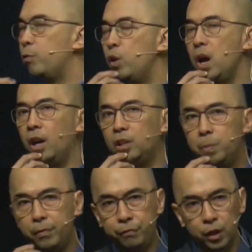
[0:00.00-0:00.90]
if we are
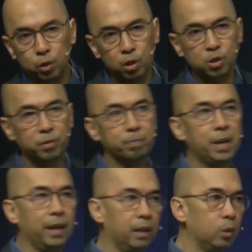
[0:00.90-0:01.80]
to be fishers of
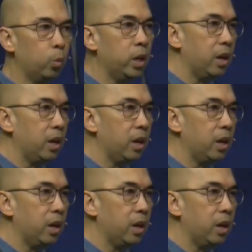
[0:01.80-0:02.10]
men,